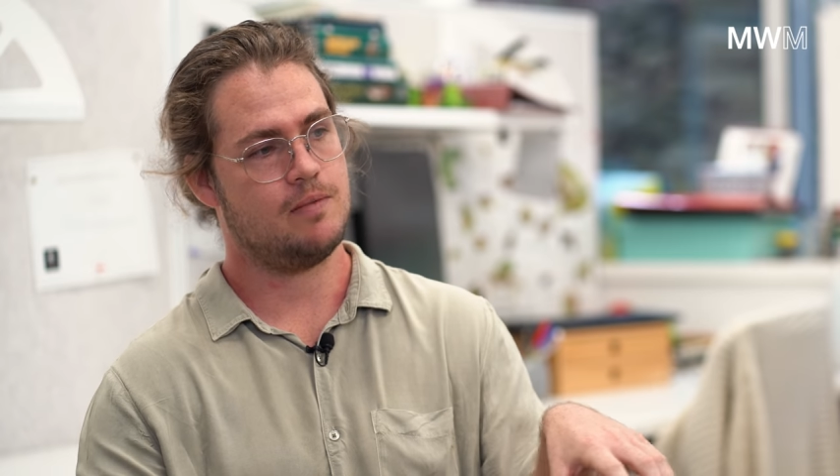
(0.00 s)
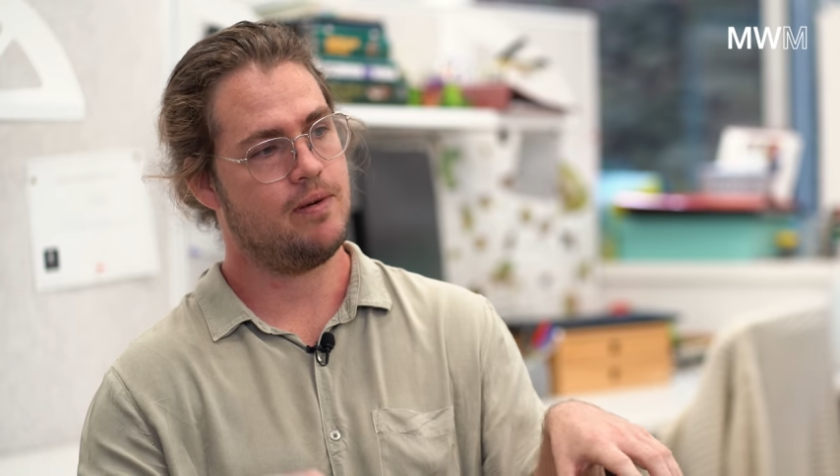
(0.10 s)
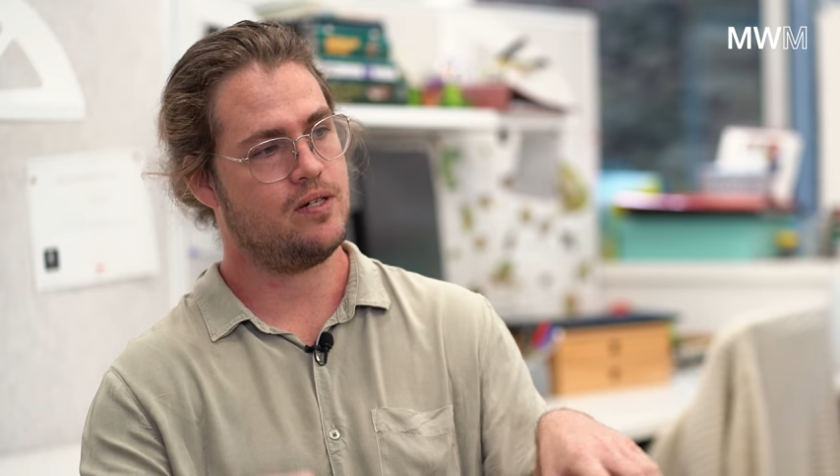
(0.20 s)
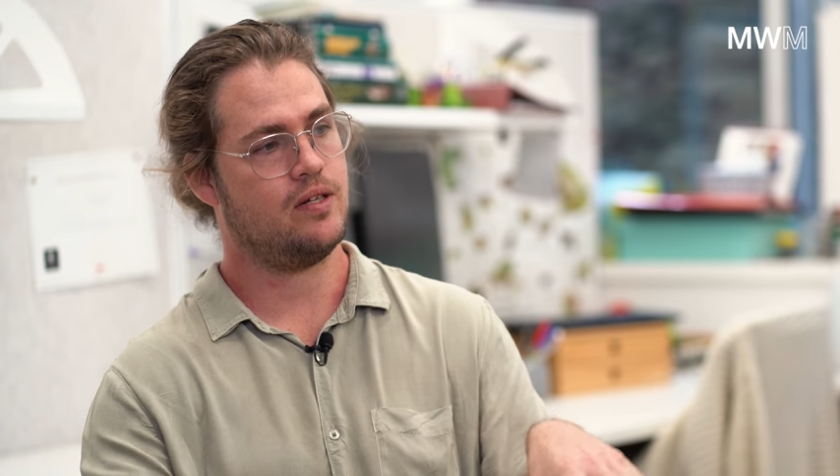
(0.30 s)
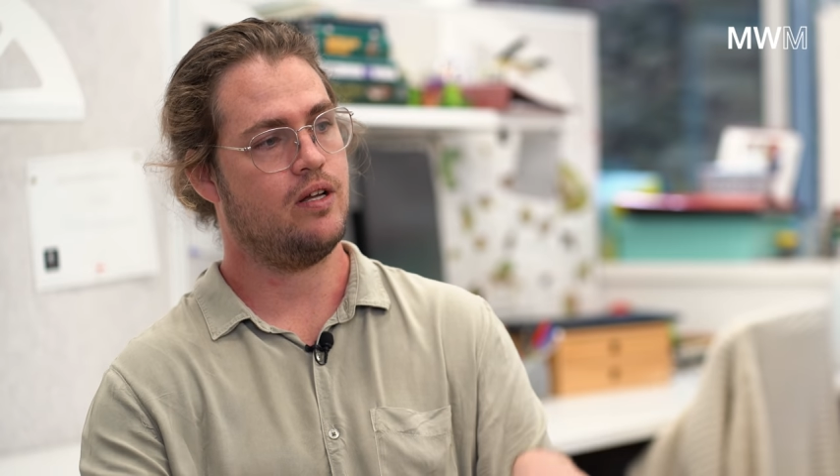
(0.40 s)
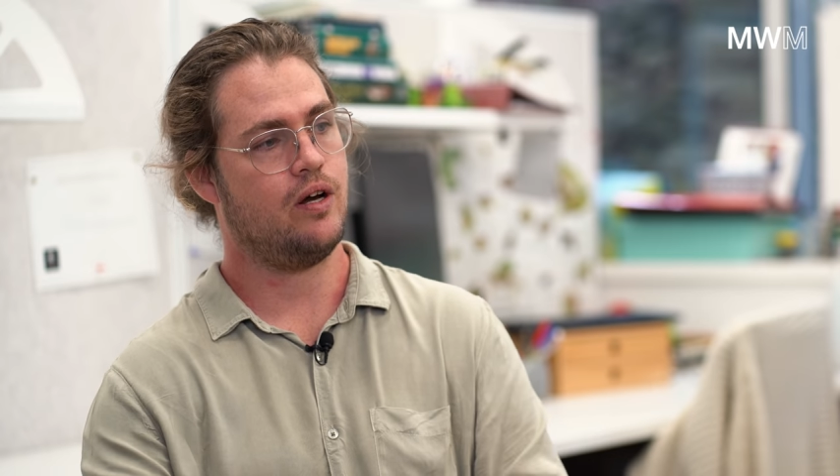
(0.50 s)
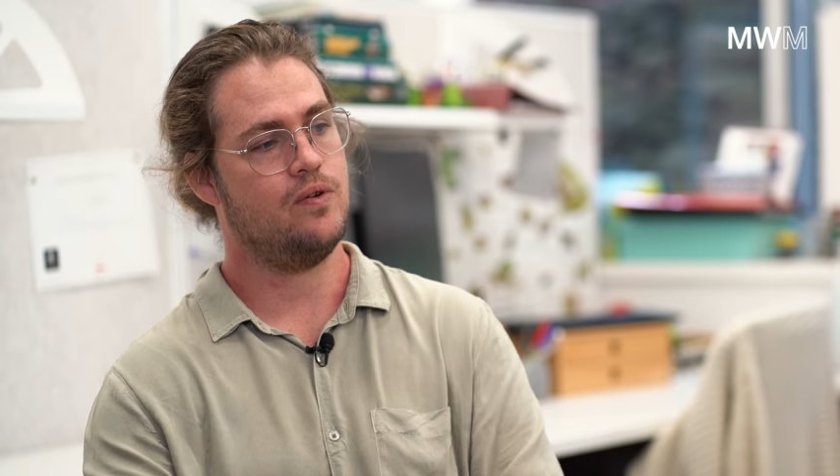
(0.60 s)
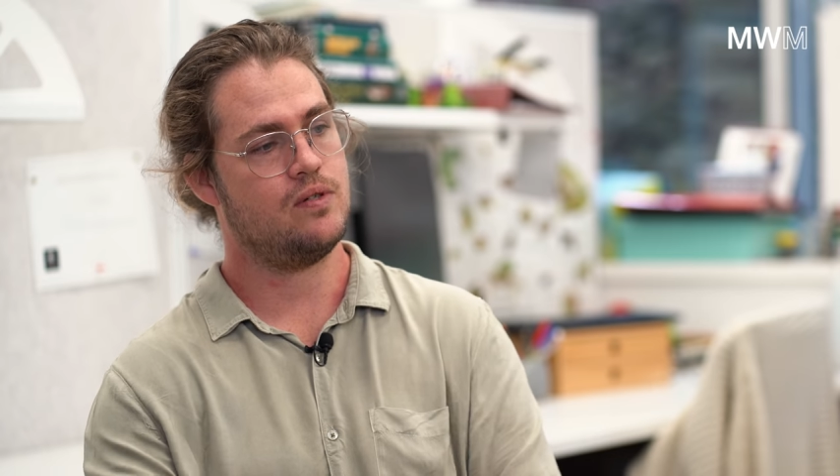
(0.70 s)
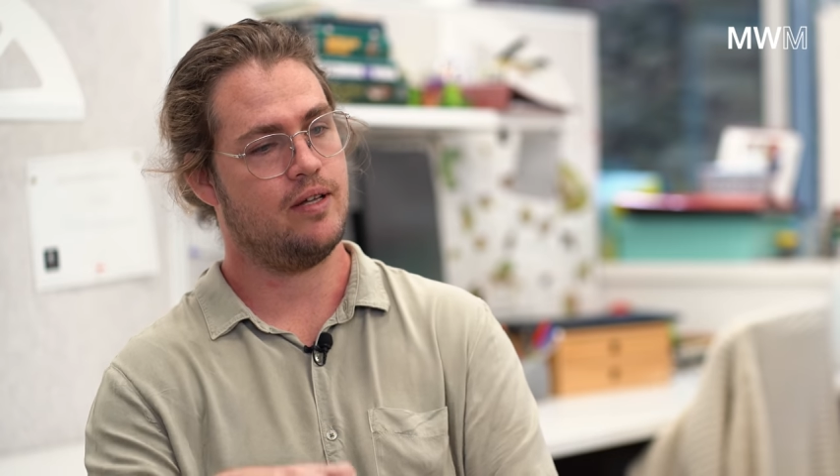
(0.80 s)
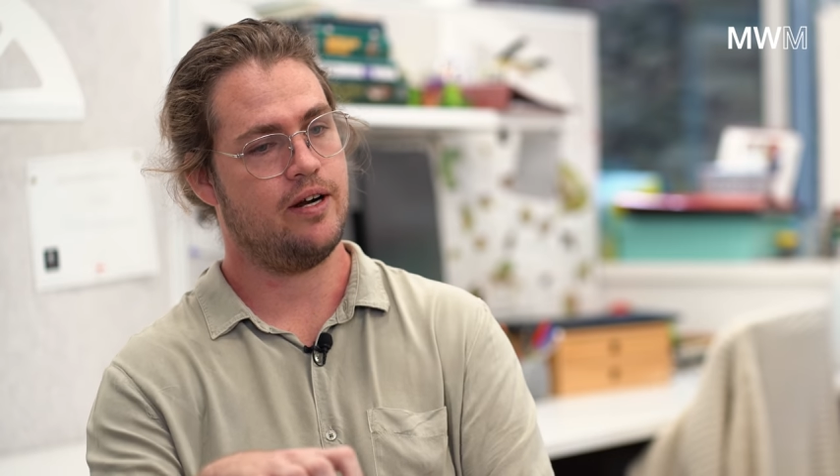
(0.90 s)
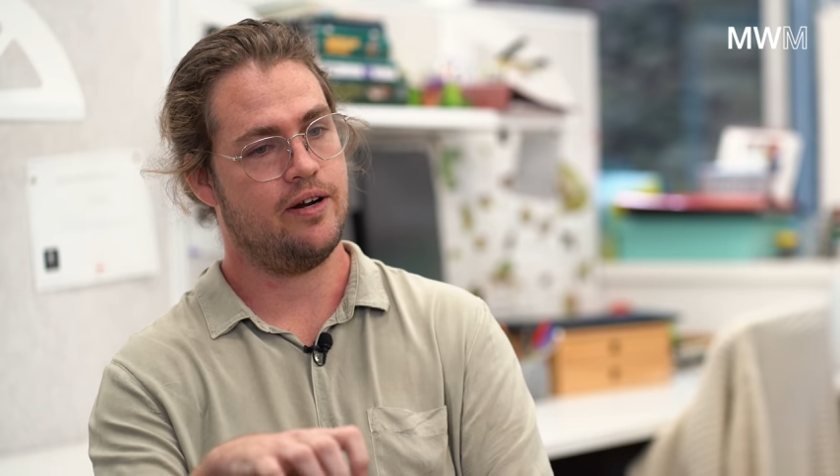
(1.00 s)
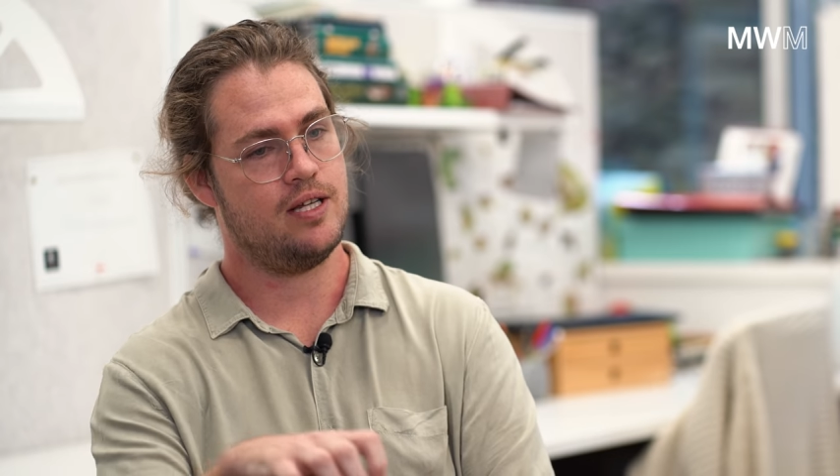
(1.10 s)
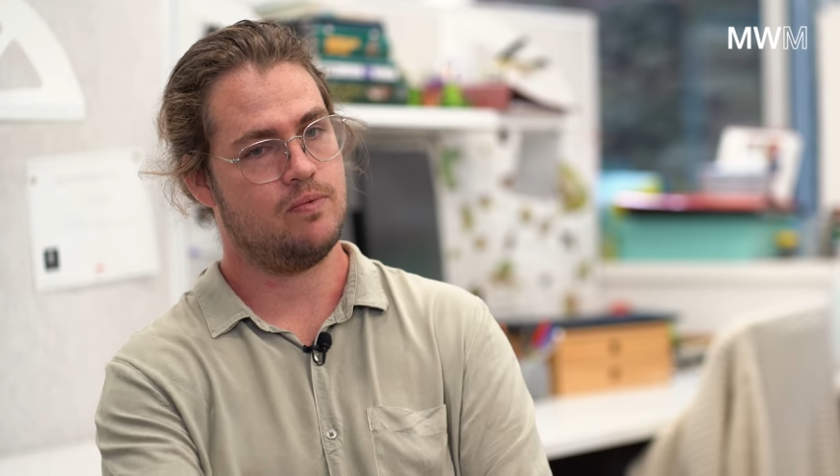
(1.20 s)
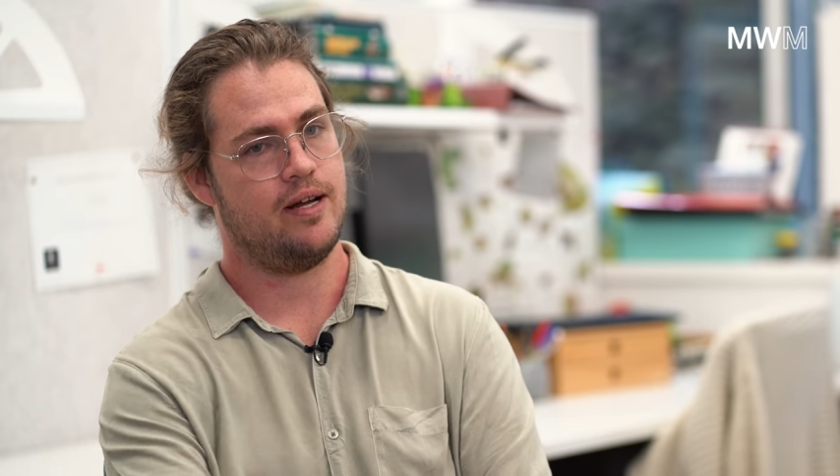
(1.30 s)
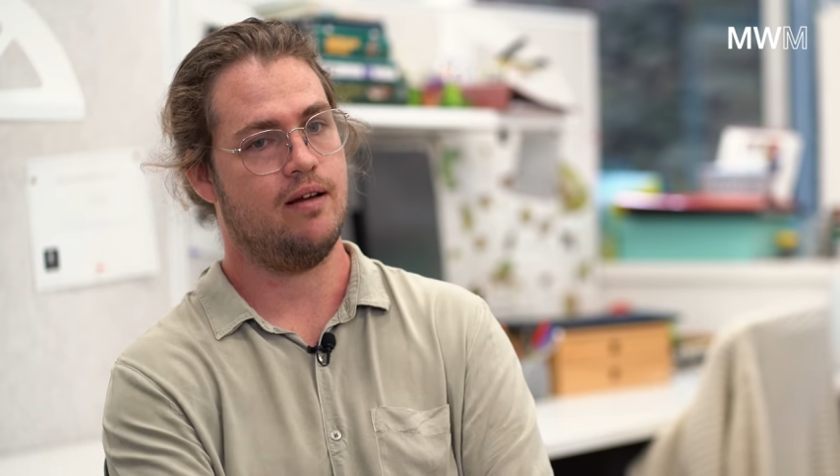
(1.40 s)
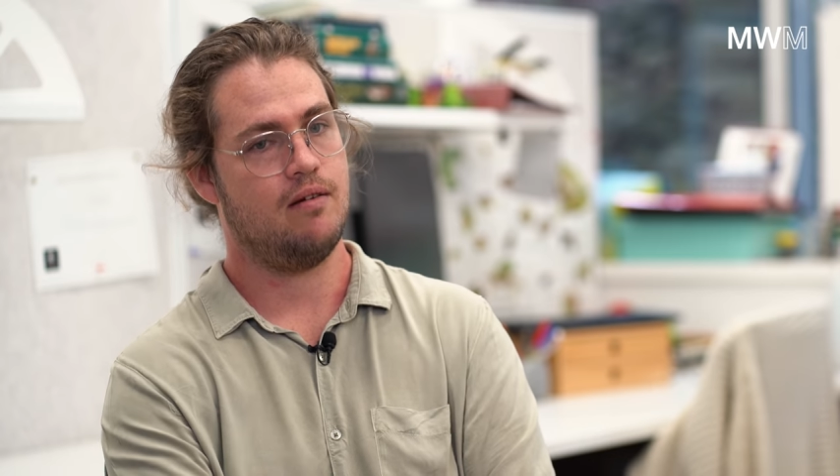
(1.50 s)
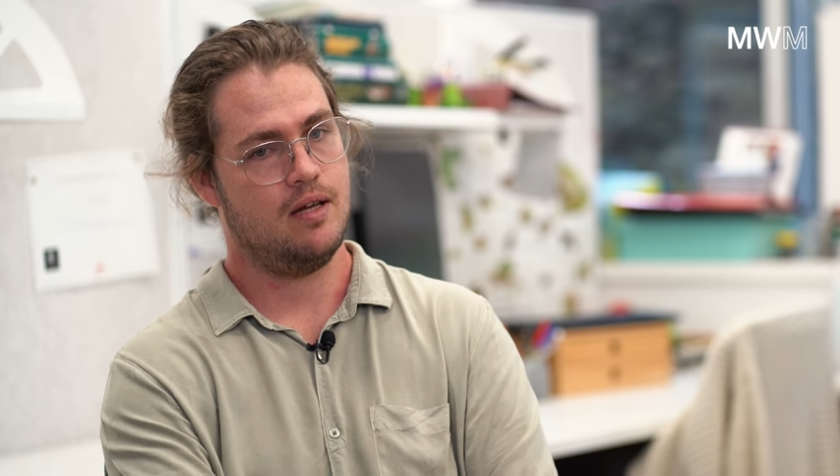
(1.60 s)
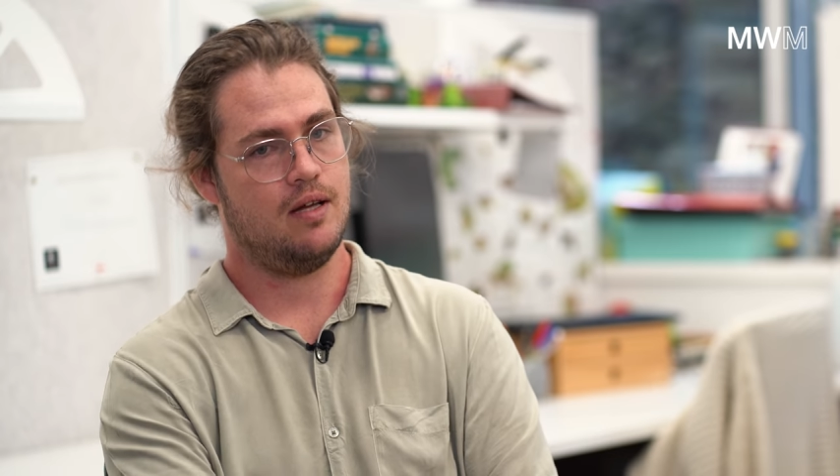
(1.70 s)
especially in coastal areas where,